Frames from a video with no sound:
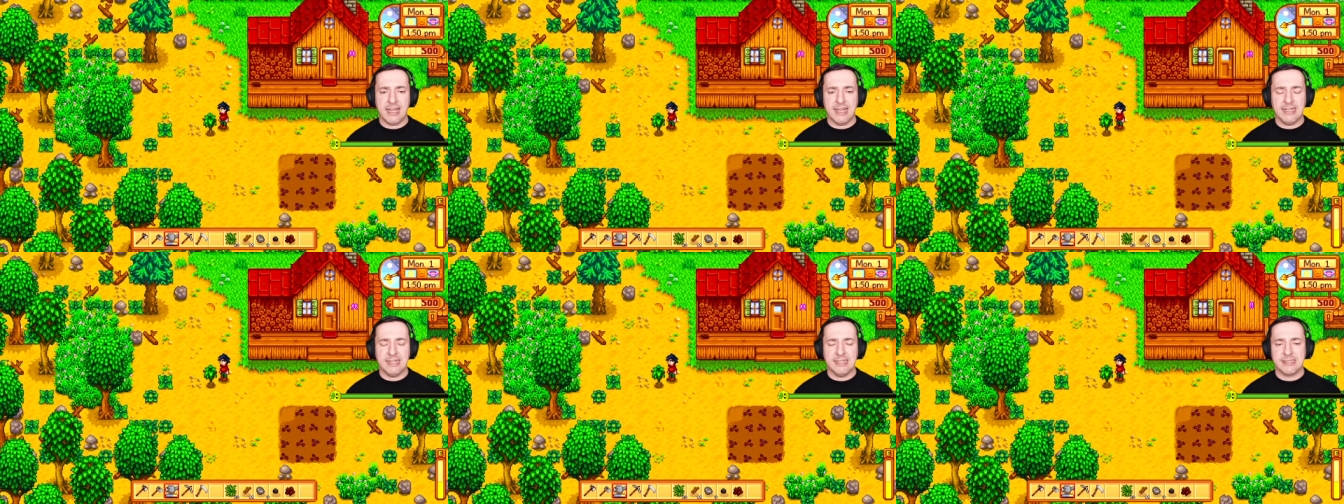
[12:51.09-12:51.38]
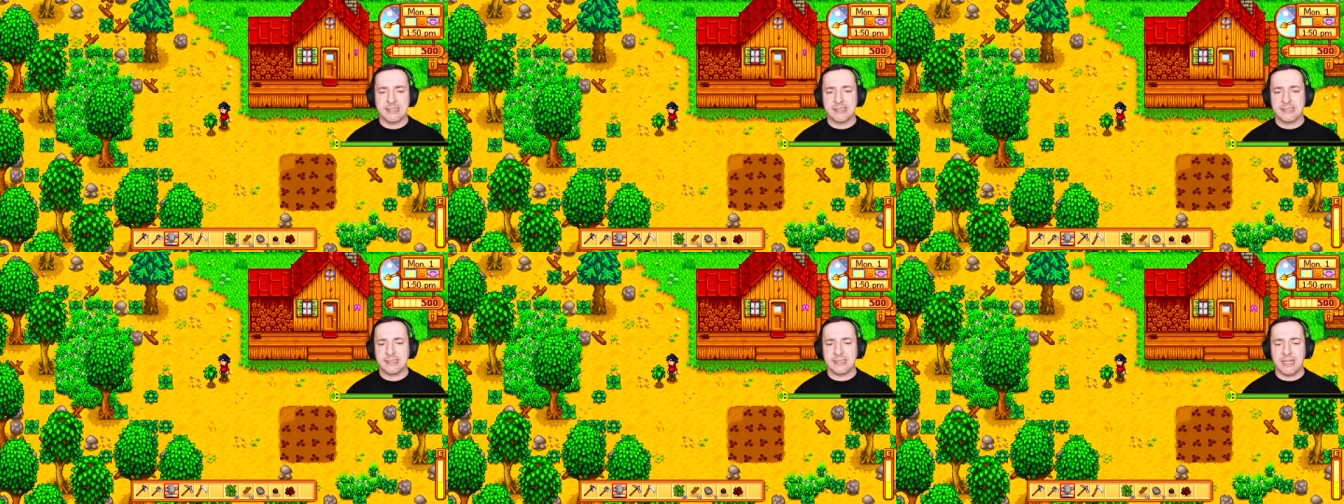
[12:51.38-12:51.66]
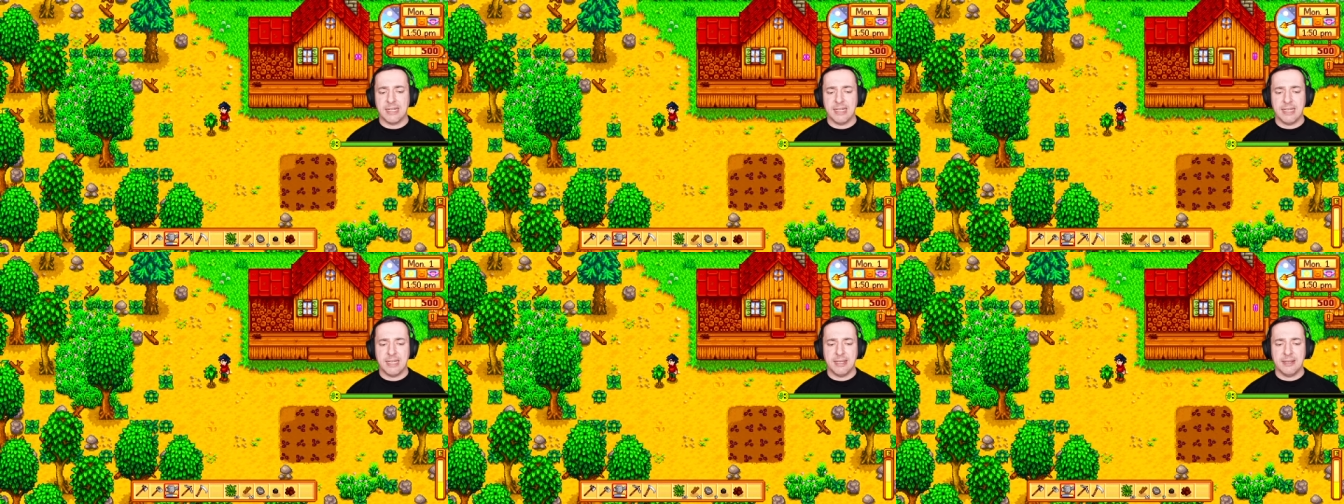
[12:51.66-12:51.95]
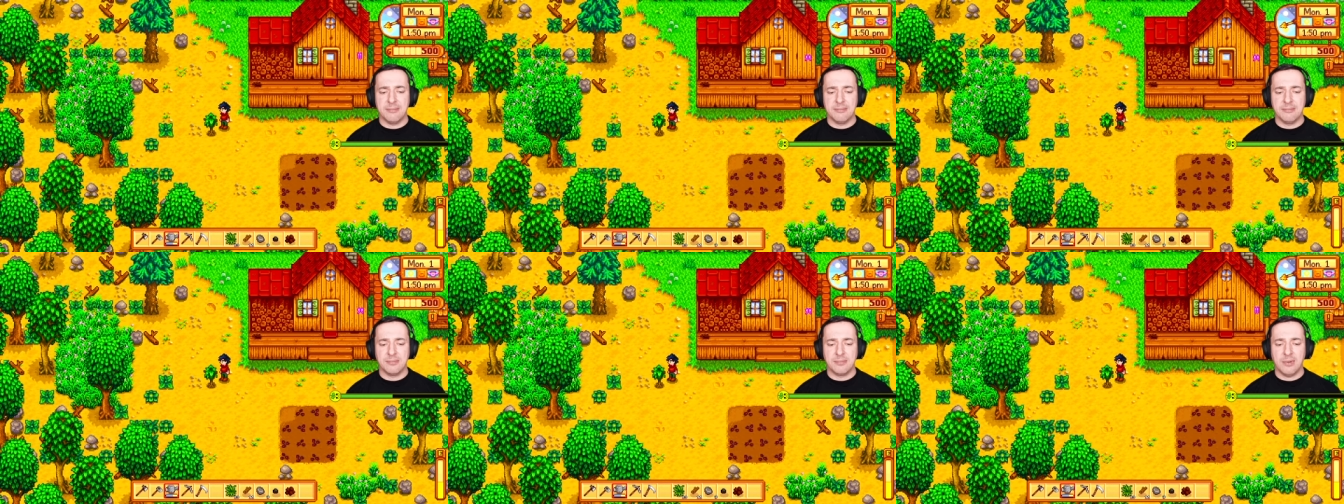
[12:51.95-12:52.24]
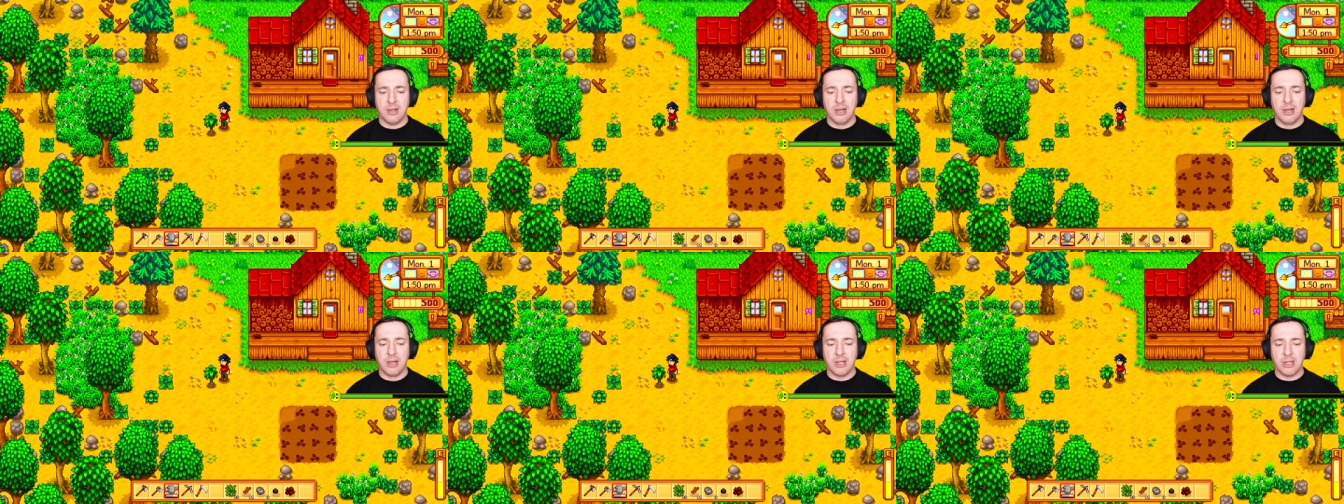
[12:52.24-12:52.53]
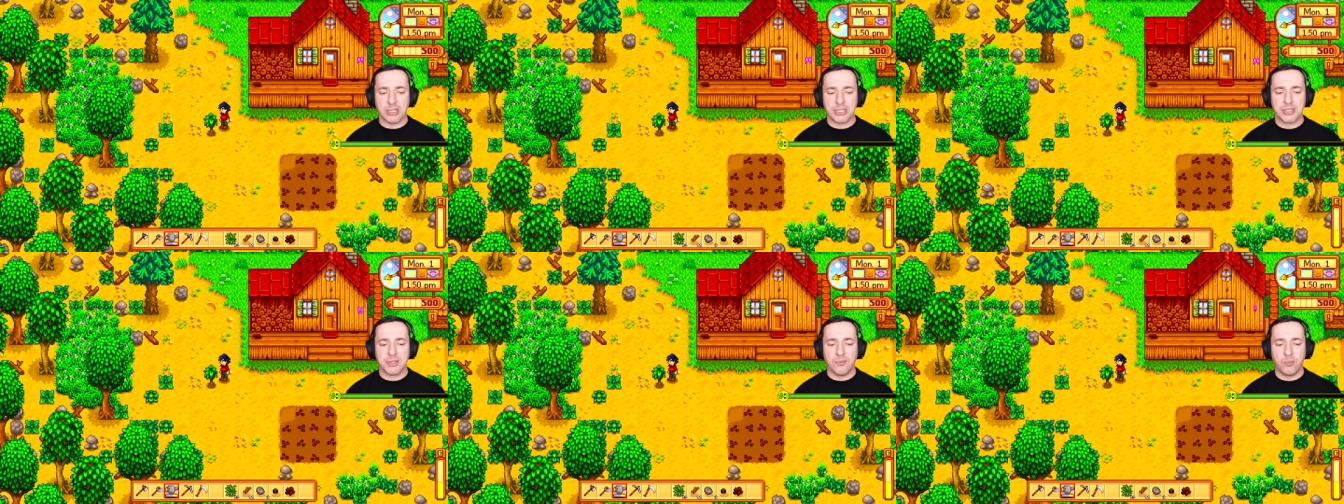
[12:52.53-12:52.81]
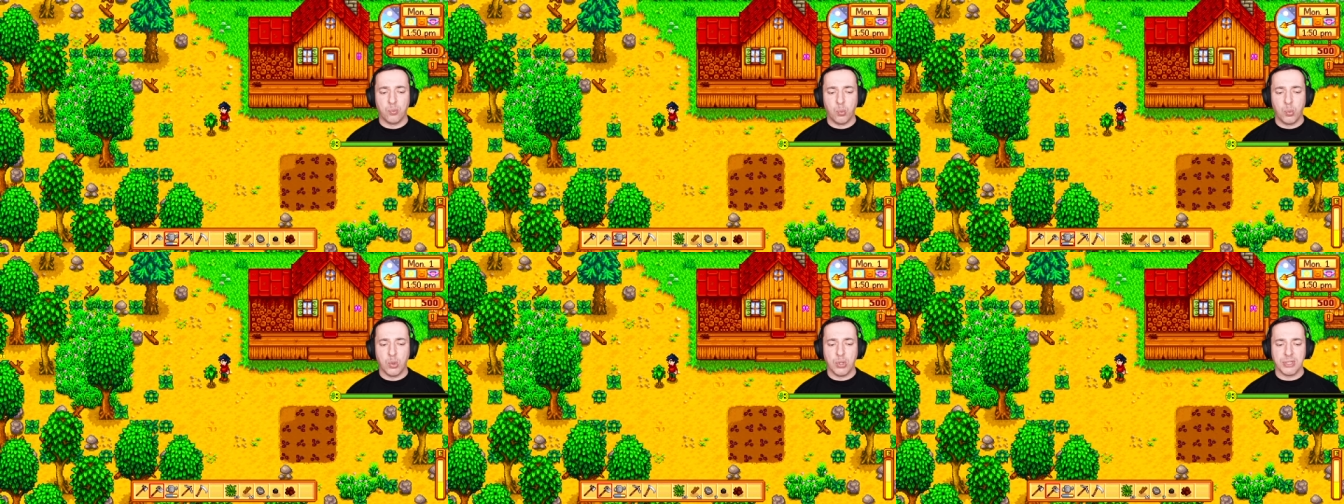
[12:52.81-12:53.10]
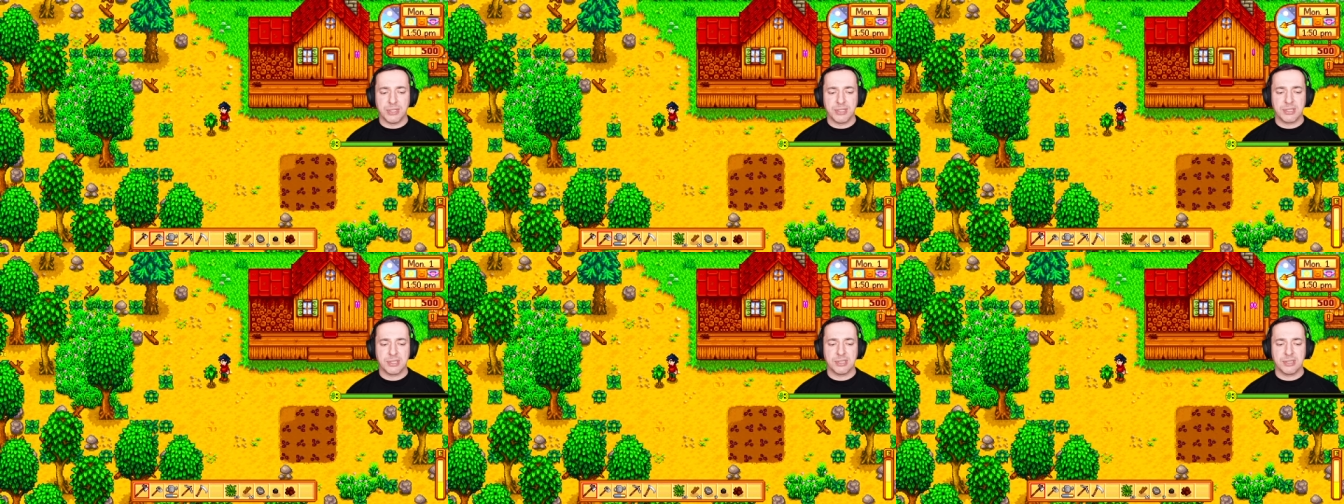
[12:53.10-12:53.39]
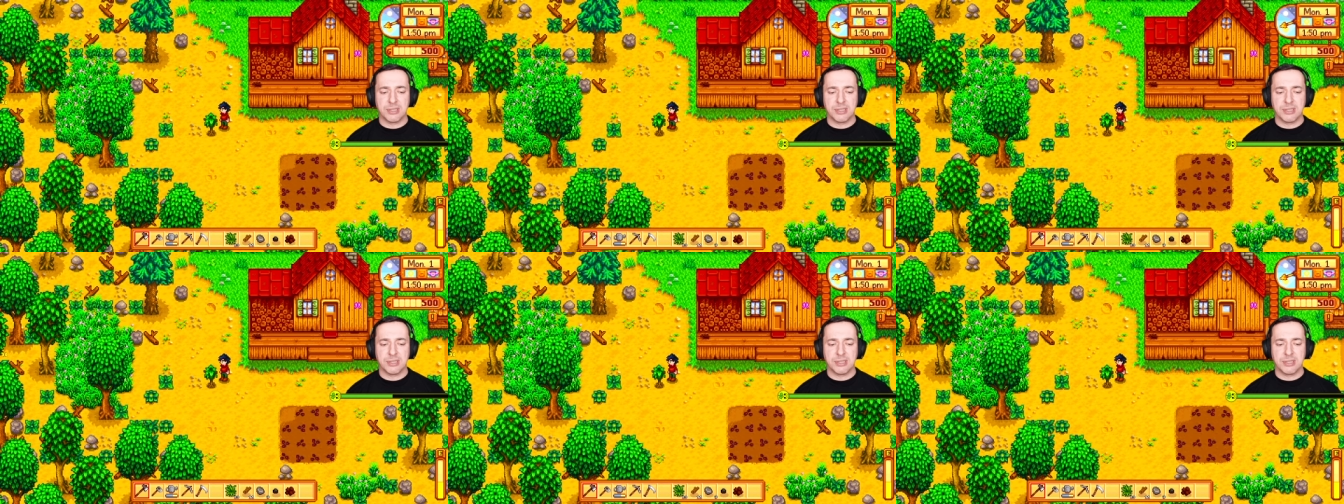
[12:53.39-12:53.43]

is um, lots of wood.